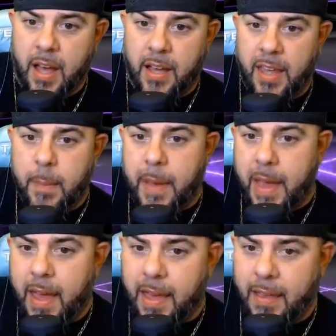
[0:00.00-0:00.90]
Game
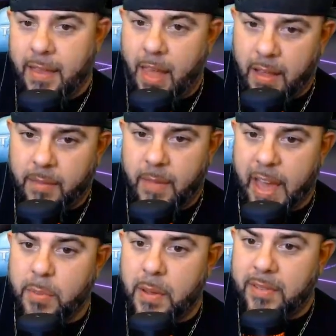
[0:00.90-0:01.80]
Pass
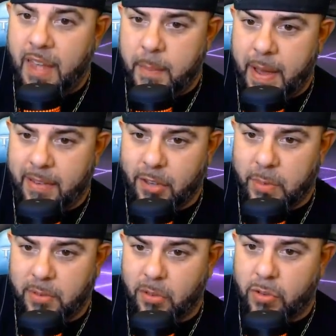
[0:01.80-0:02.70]
Xbox Game Pass
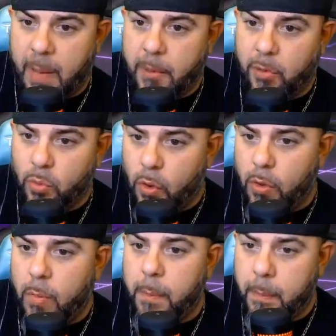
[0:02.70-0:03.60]
Ultimate subscribers
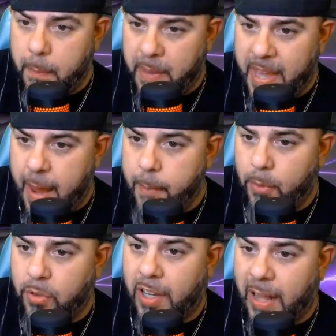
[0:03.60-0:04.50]
will be able
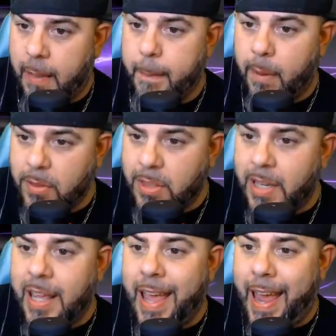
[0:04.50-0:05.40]
to claim
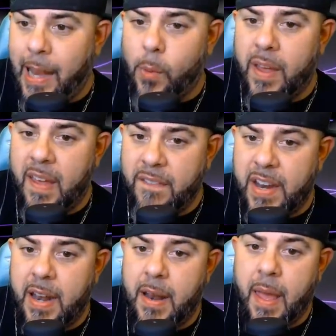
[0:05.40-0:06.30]
monthly Halo
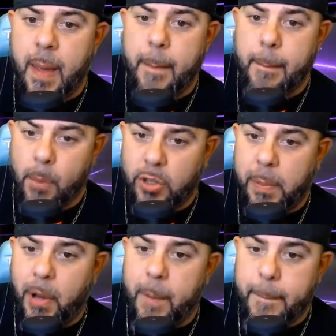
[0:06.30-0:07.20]
Infinite
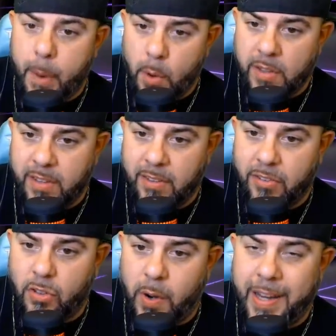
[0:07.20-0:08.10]
multiplayer bonuses
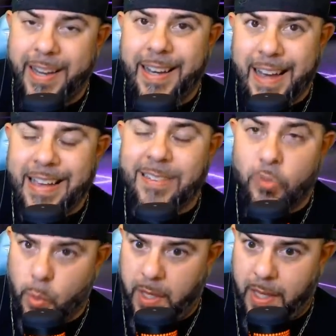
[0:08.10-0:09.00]
starting next
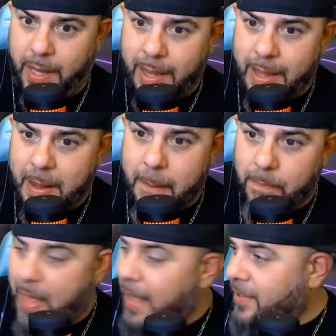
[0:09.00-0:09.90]
week.
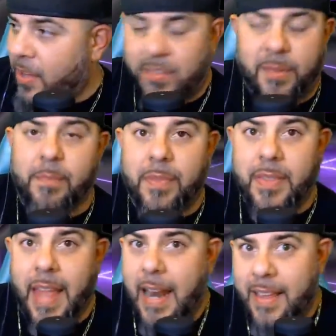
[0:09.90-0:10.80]
That's awesome.
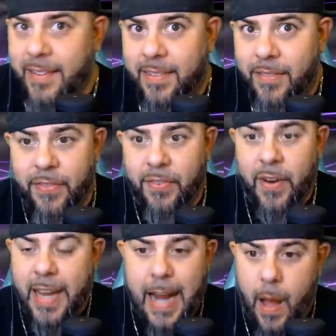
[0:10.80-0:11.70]
That is
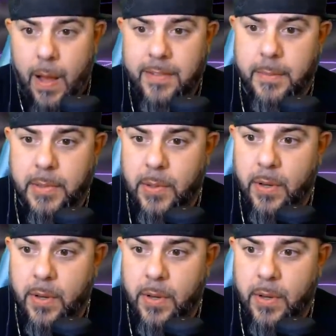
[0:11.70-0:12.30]
freaking awesome, dude.